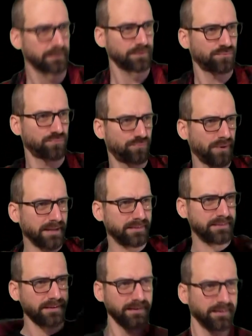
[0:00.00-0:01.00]
That's
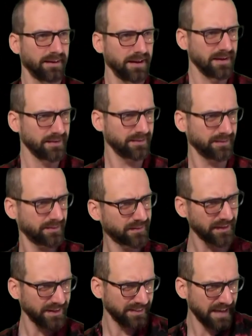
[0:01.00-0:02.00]
right. Huh?
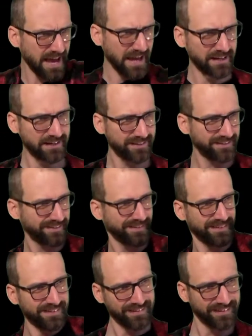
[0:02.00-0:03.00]
Like that.
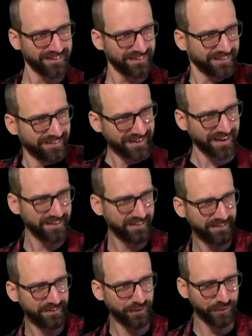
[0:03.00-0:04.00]
Yeah,
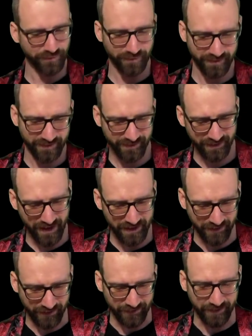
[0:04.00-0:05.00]
you do. Yeah,
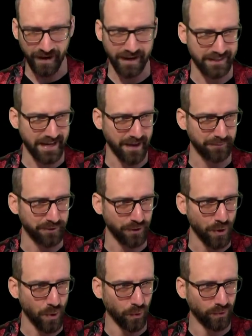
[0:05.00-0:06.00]
you goddamn
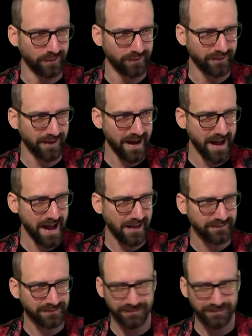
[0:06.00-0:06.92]
do. Huh?